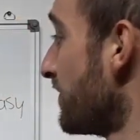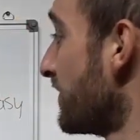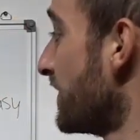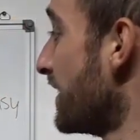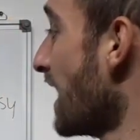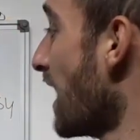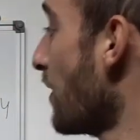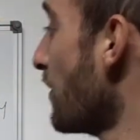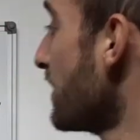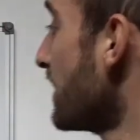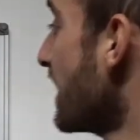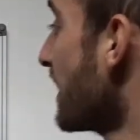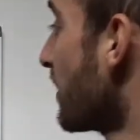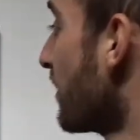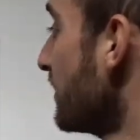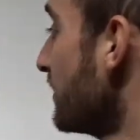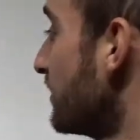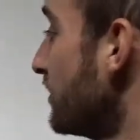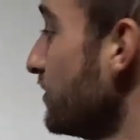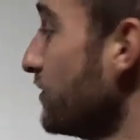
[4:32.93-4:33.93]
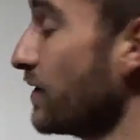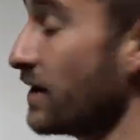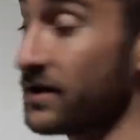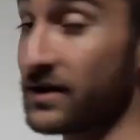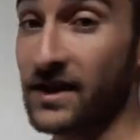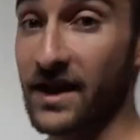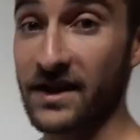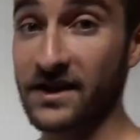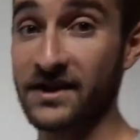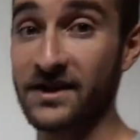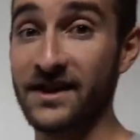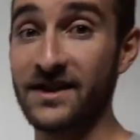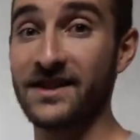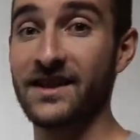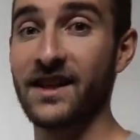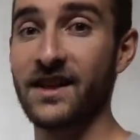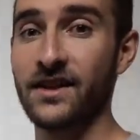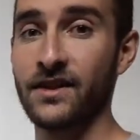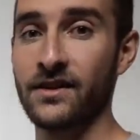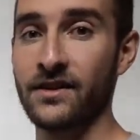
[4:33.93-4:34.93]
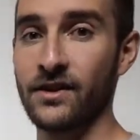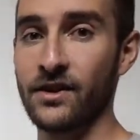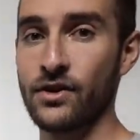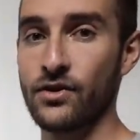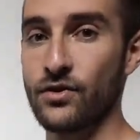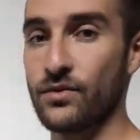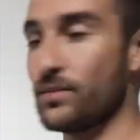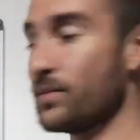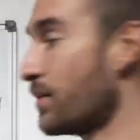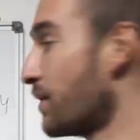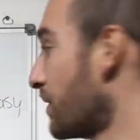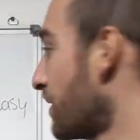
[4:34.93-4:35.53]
Now we get on to Augustus Gloop.